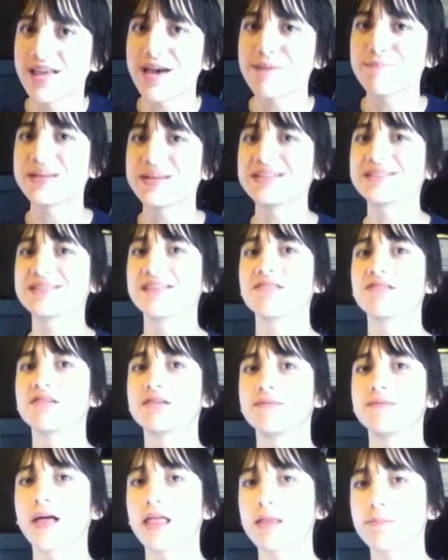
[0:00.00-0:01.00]
That means that the
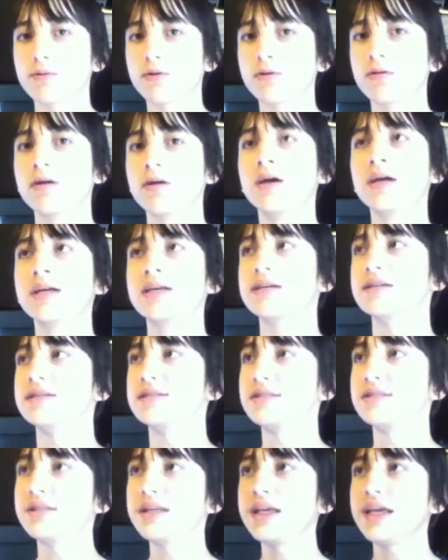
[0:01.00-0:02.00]
developer can
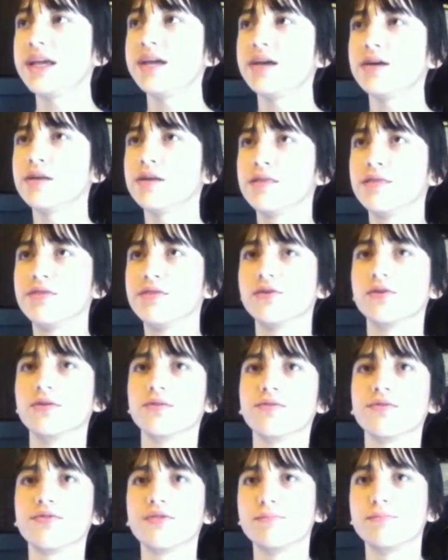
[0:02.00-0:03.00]
see
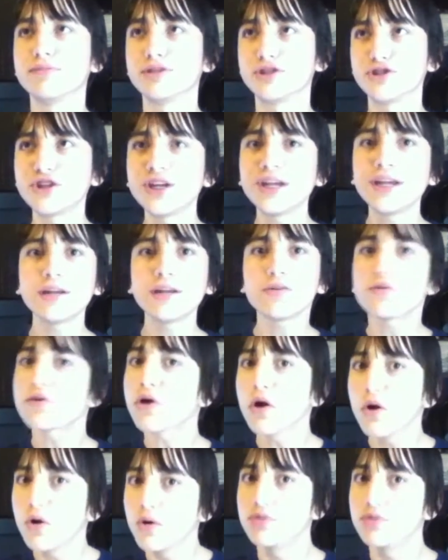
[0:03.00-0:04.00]
the, the machine
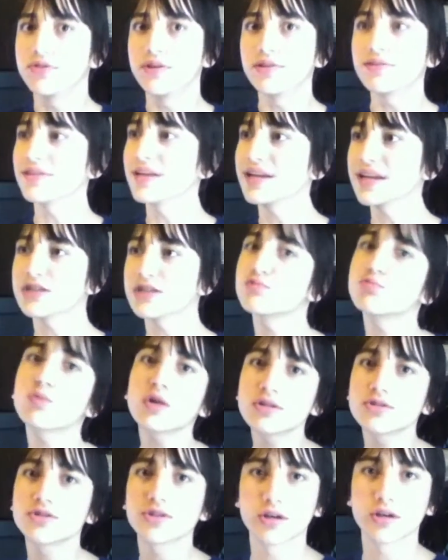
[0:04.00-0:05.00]
code that Linux
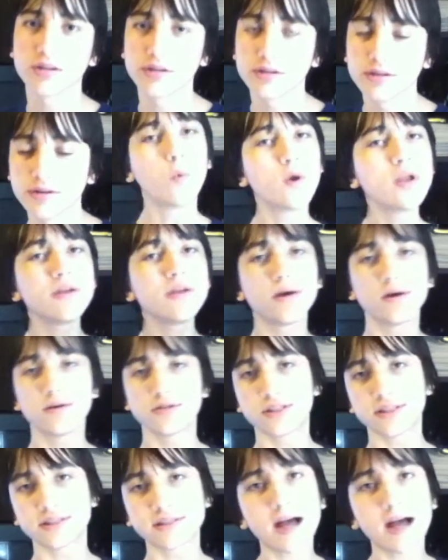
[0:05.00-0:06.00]
runs on.
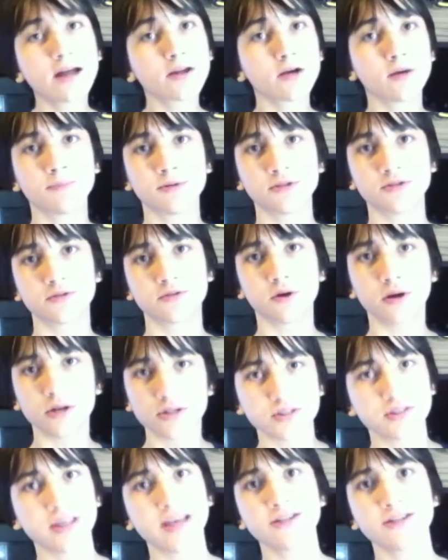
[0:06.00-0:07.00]
Windows is not open
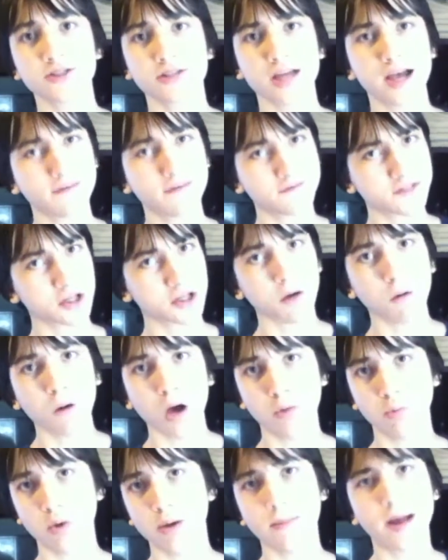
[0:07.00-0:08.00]
source. They just have to go
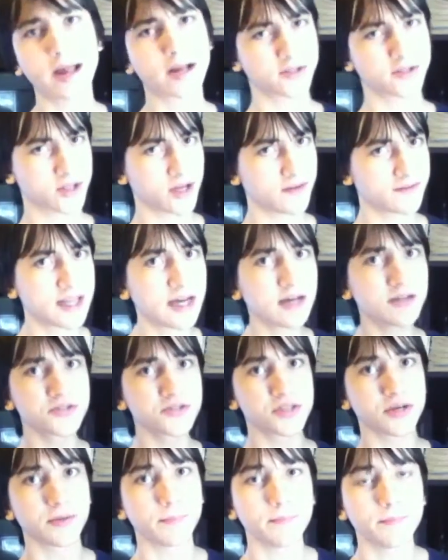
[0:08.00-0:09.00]
on what Microsoft
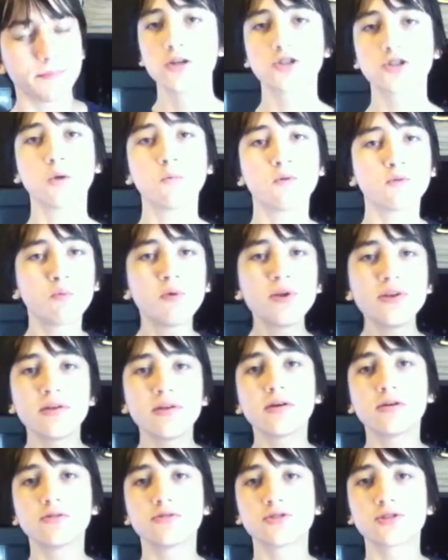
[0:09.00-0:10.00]
tells them. So with
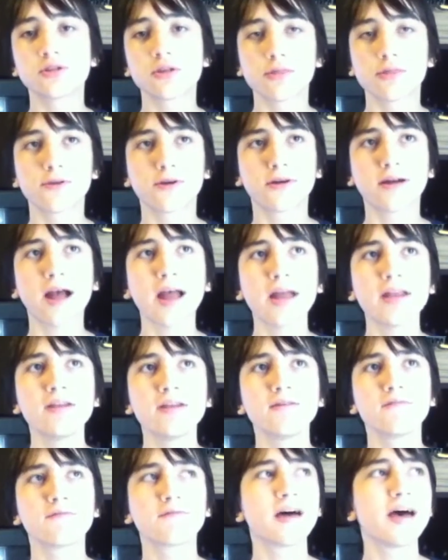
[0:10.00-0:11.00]
Windows, they're kind
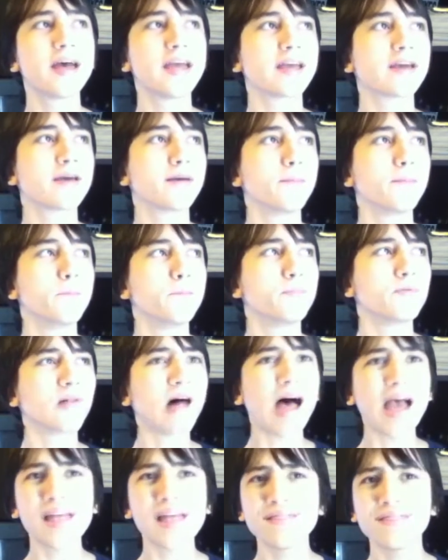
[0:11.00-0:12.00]
of like
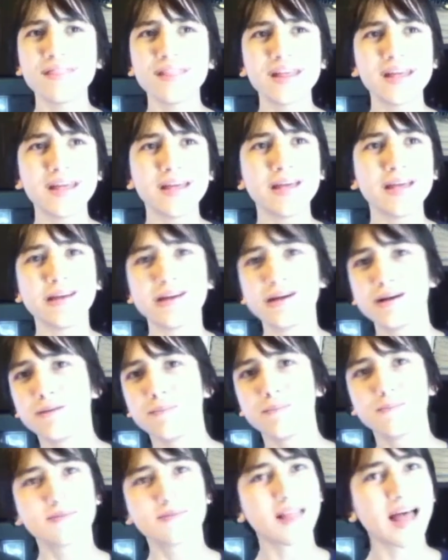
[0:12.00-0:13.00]
blindly
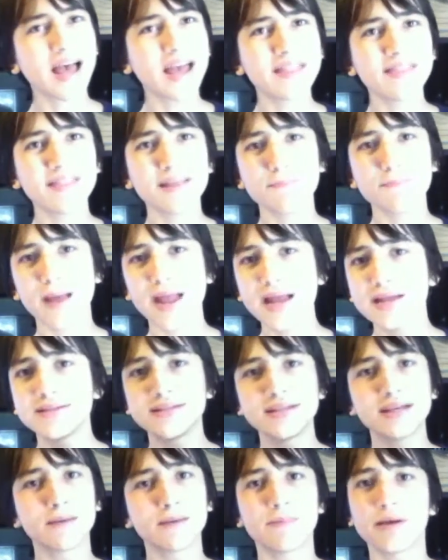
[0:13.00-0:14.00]
blindly
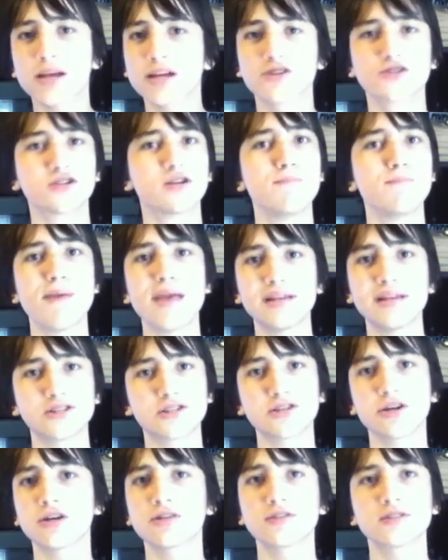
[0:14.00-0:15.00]
painting a picture
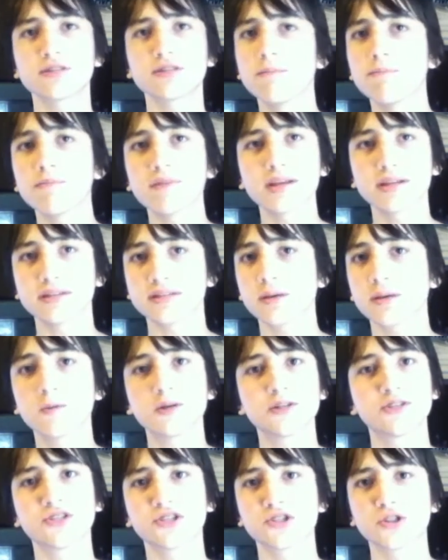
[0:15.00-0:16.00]
based on something
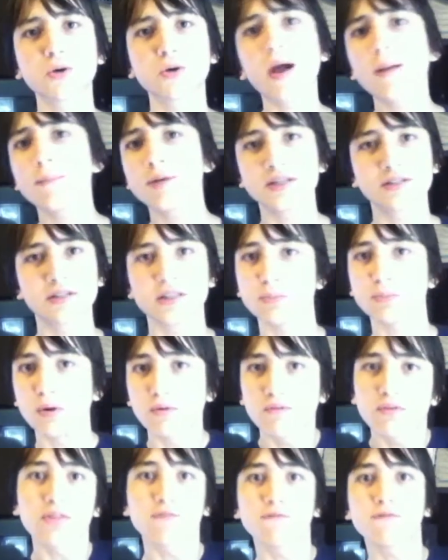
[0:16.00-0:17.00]
someone's describing to them
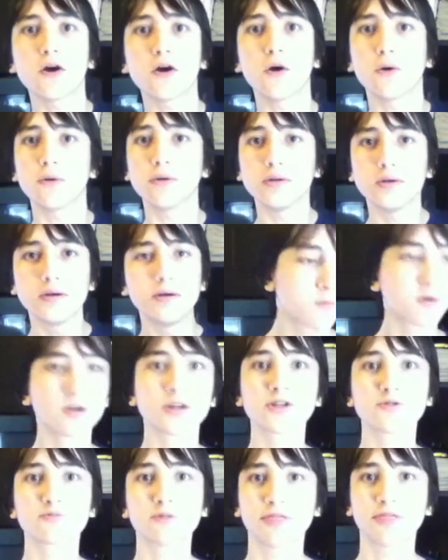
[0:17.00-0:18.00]
over the phone.
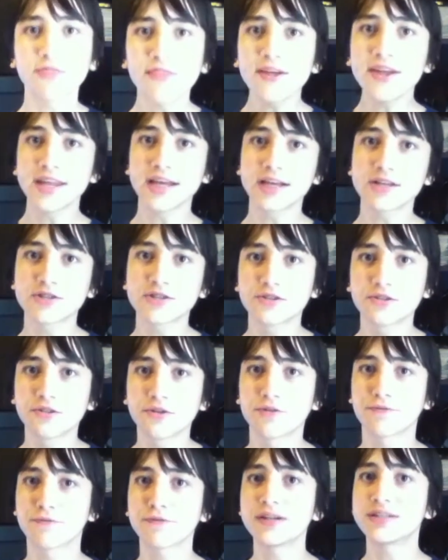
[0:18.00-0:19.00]
Whereas with Linux,
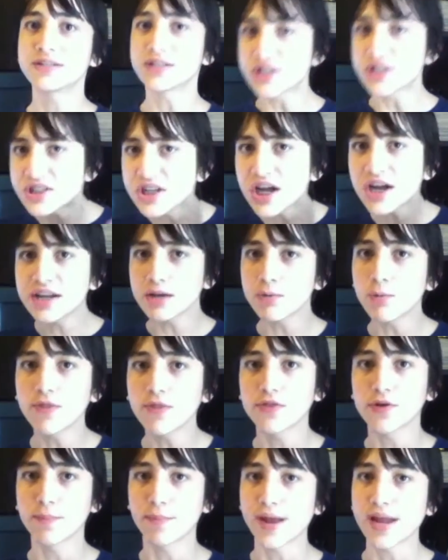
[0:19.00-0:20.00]
they're free to study
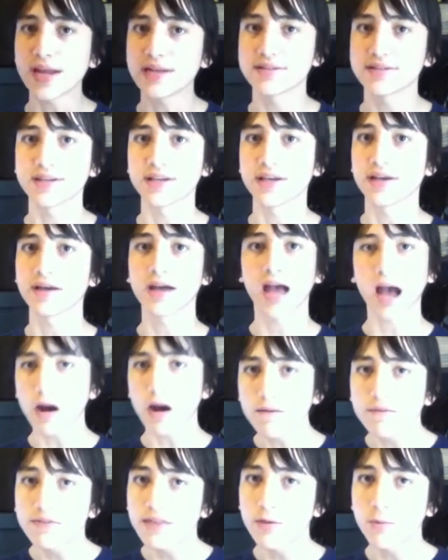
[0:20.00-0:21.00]
what they're painting
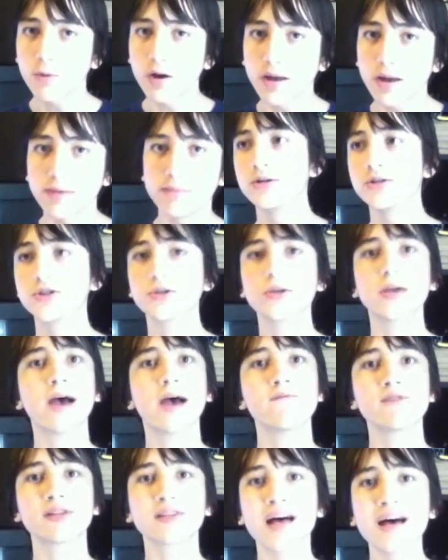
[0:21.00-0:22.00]
however they want. So you
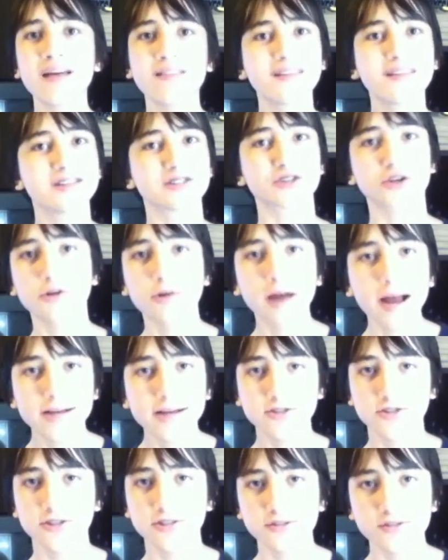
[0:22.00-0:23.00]
have a lot less
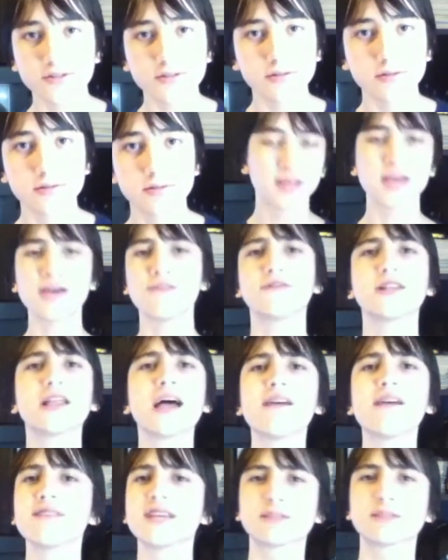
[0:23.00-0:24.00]
crashes, you have a
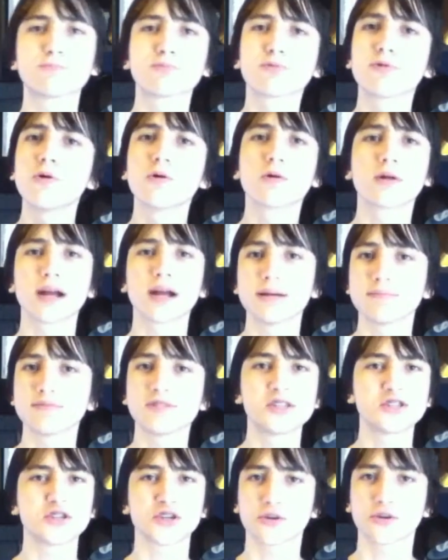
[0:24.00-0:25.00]
lot less programs
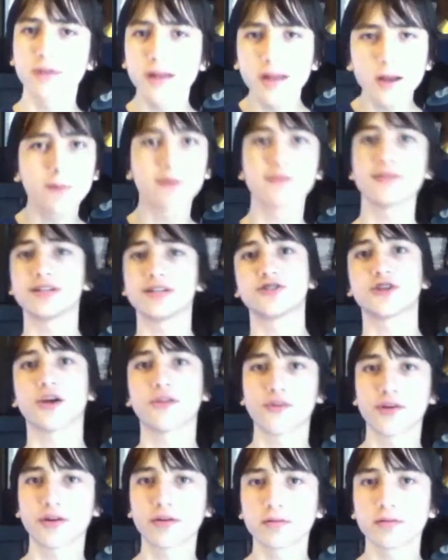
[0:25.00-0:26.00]
disagreeing with each
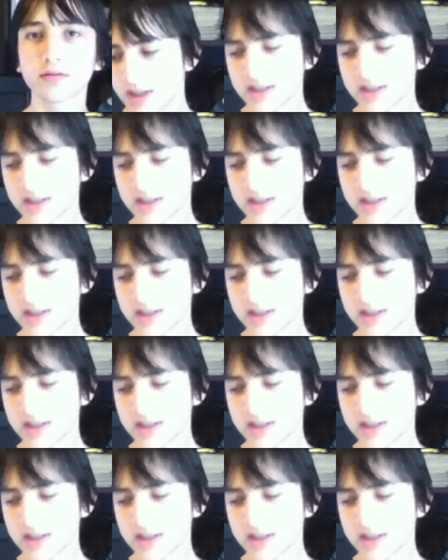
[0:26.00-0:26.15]
other.